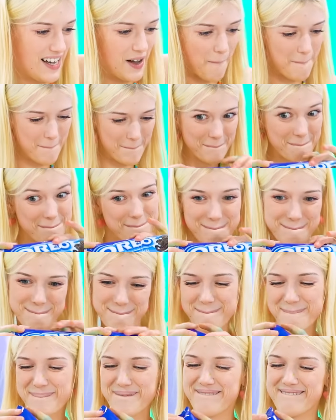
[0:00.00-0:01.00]
I don't
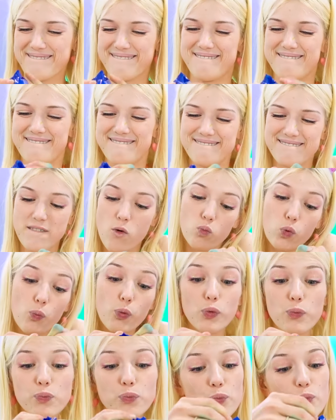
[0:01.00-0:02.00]
think we have enough cake
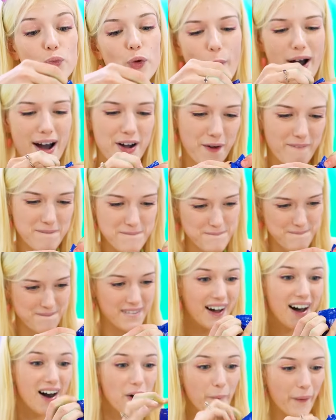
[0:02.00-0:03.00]
for all these
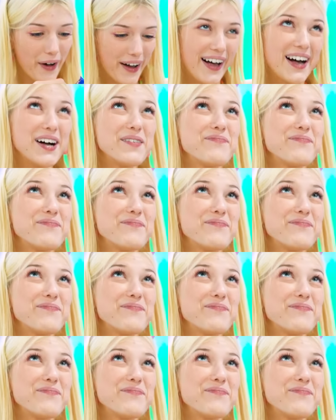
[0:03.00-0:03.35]
toppings, man!